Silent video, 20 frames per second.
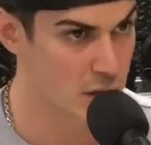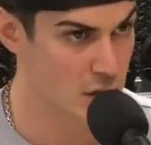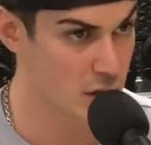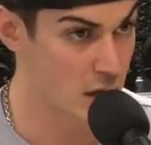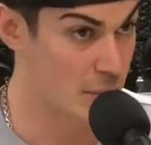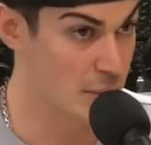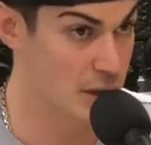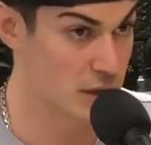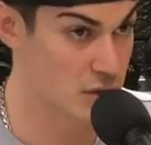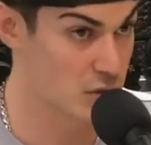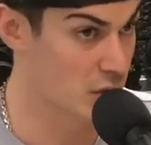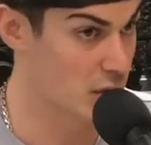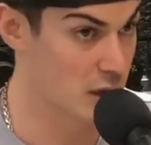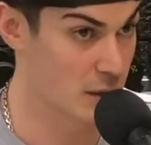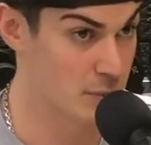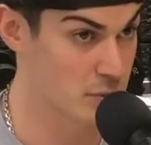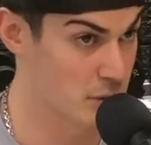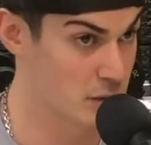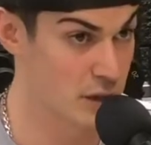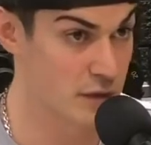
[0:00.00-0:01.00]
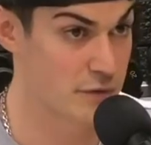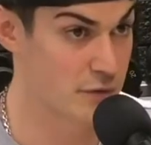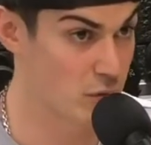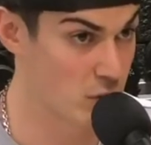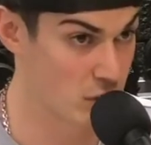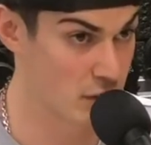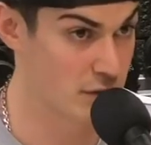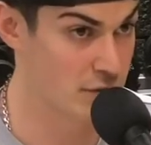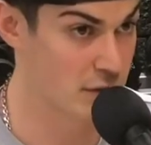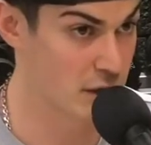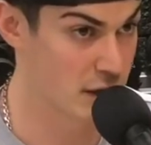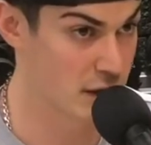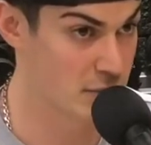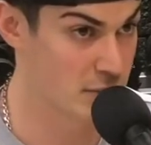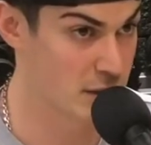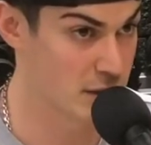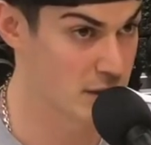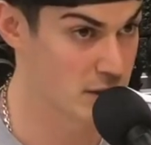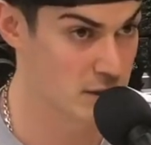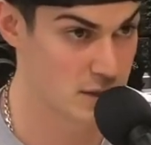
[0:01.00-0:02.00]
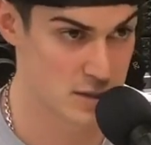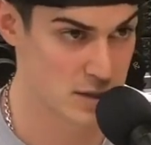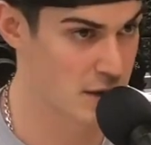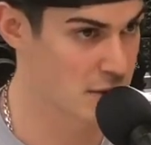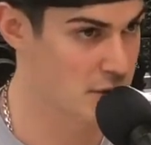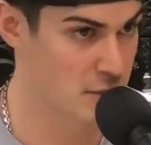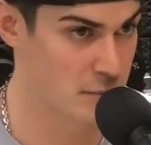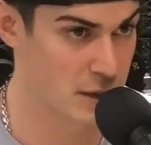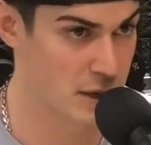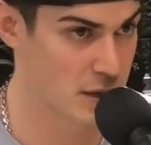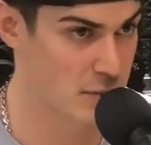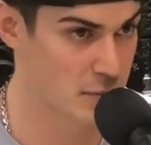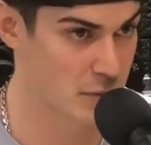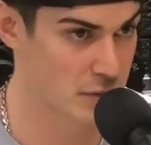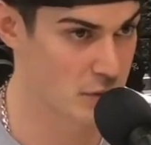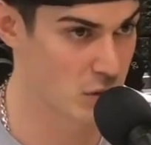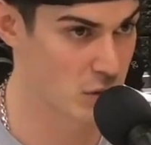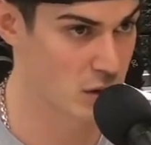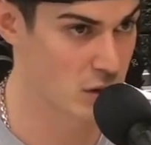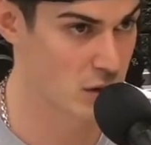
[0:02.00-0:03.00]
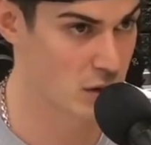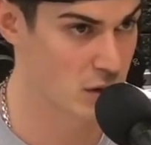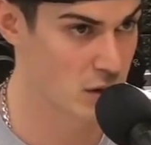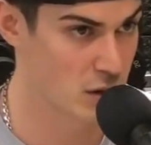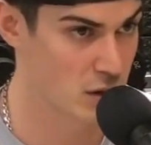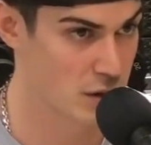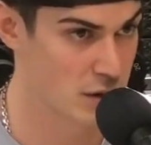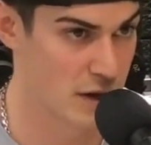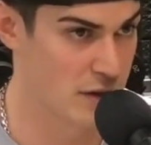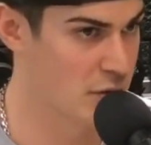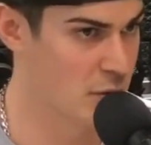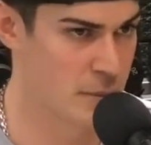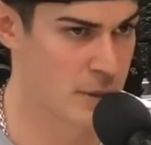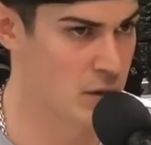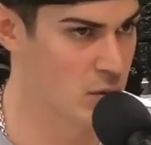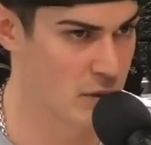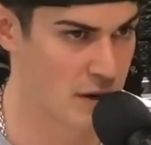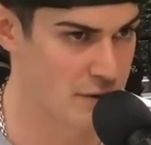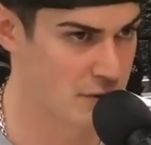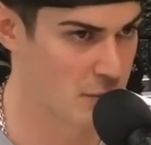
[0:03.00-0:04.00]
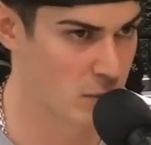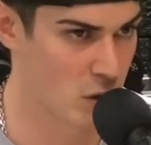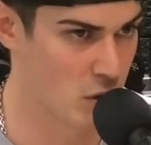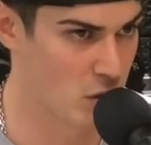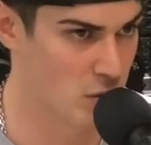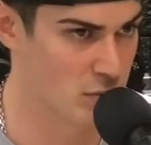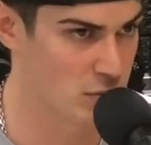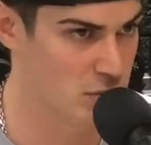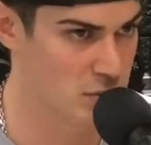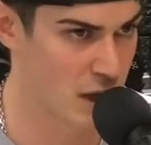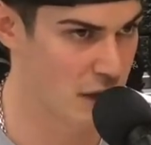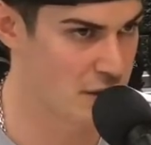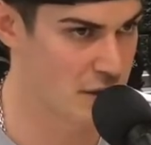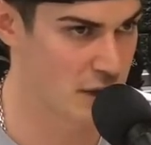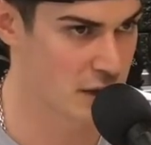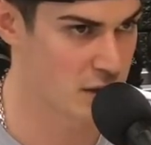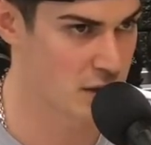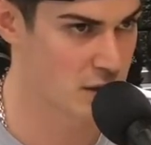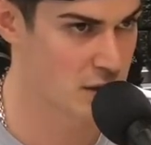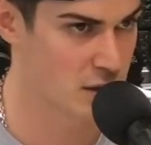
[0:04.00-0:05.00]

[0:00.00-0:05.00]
coming into a completely foreign environment he's never been in before, never been away from home, nothing.